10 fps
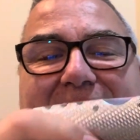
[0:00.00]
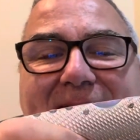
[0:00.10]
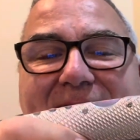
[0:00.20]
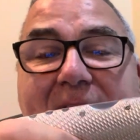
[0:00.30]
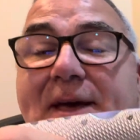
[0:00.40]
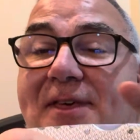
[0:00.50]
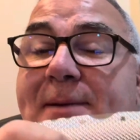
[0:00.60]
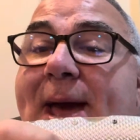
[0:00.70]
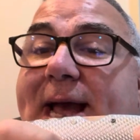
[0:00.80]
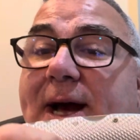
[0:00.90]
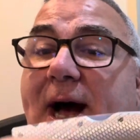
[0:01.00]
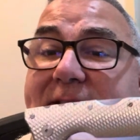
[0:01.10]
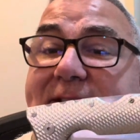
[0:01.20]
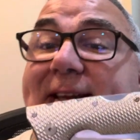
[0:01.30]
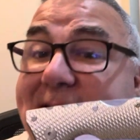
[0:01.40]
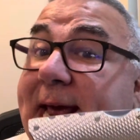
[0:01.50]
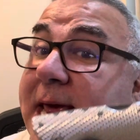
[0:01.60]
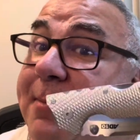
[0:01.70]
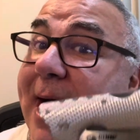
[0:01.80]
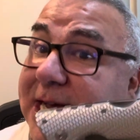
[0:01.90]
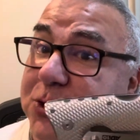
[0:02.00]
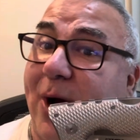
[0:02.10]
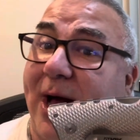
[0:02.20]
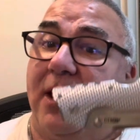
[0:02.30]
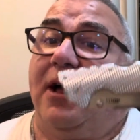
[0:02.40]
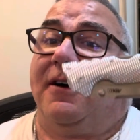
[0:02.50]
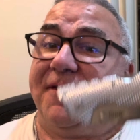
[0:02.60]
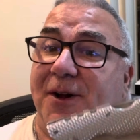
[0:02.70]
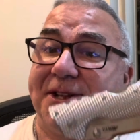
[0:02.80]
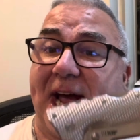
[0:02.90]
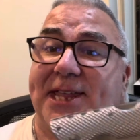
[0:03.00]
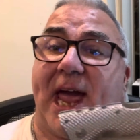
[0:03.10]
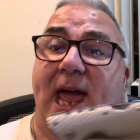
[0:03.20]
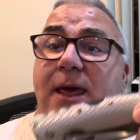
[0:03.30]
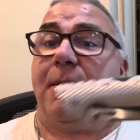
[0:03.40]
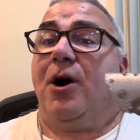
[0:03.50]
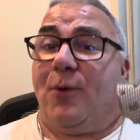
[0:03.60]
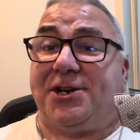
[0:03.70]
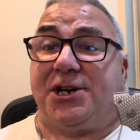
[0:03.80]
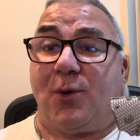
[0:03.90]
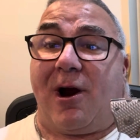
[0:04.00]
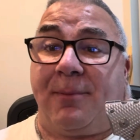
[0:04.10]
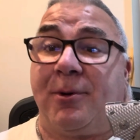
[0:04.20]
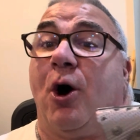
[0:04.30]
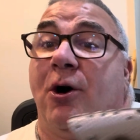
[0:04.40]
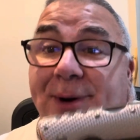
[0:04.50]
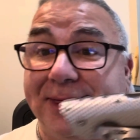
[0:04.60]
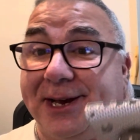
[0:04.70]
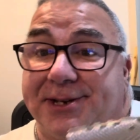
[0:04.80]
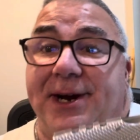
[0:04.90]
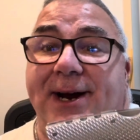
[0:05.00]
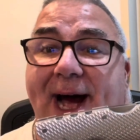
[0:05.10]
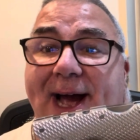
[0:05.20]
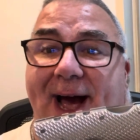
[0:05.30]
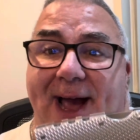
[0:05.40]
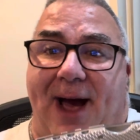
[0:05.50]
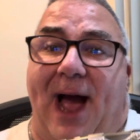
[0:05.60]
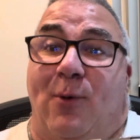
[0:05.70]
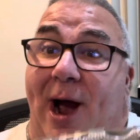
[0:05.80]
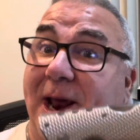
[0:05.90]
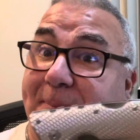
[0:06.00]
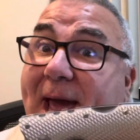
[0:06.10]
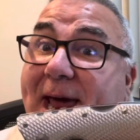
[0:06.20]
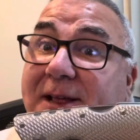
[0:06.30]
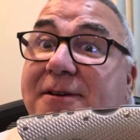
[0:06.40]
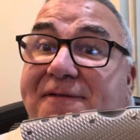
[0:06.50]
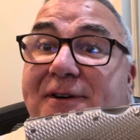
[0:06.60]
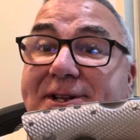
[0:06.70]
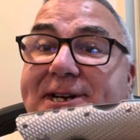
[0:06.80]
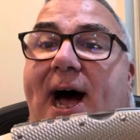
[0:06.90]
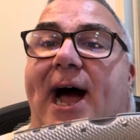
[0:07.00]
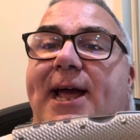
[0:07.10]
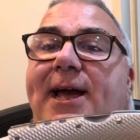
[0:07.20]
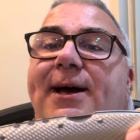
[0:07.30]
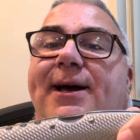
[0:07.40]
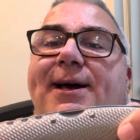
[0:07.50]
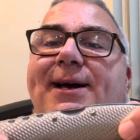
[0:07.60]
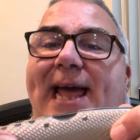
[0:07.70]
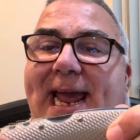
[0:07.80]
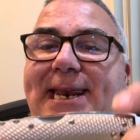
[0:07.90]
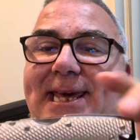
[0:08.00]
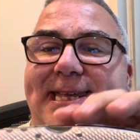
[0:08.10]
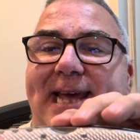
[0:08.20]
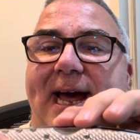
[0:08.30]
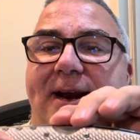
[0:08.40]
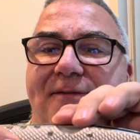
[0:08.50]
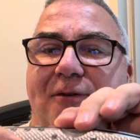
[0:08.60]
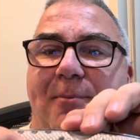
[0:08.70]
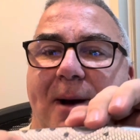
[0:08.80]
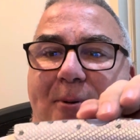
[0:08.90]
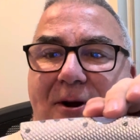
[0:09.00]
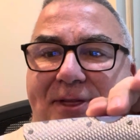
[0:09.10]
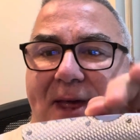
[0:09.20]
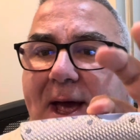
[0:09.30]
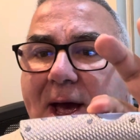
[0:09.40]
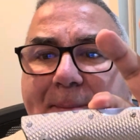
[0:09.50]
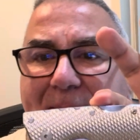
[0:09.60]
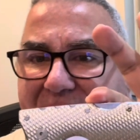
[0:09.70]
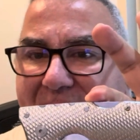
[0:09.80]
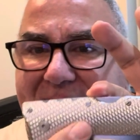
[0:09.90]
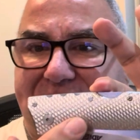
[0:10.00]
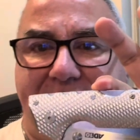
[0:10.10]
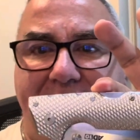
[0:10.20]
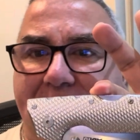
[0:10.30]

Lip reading: They make titanium as well, full titanium, which is where I'm going with this. I wound up getting the full tie AD10 for my birthday, but this,